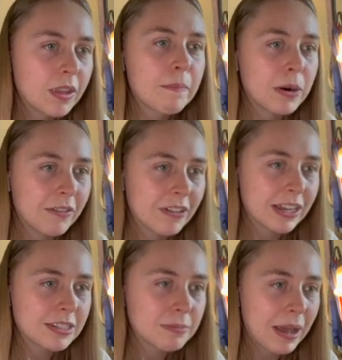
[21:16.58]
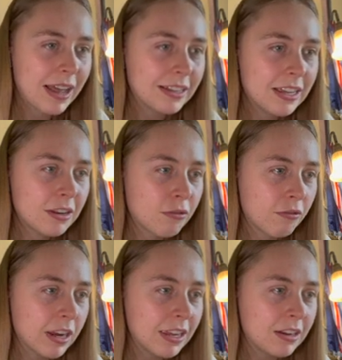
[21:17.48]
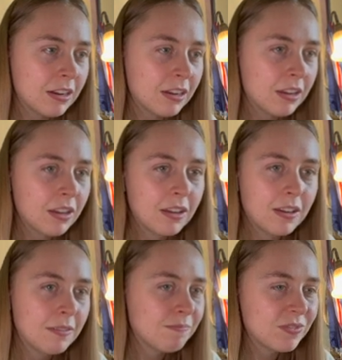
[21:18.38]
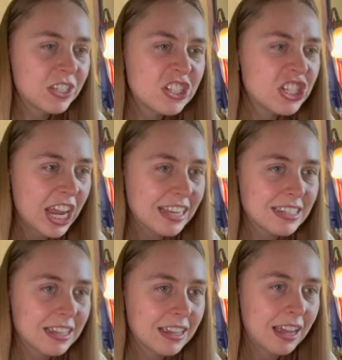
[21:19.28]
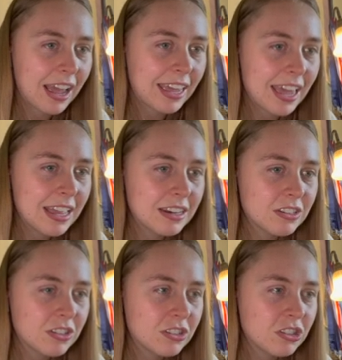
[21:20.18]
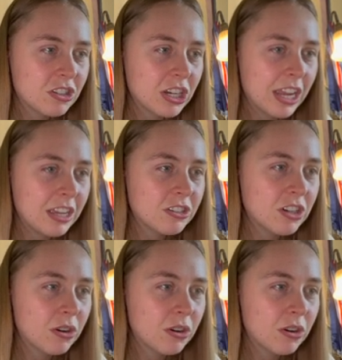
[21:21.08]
Perfect. Palette, green. Shit. I can't change.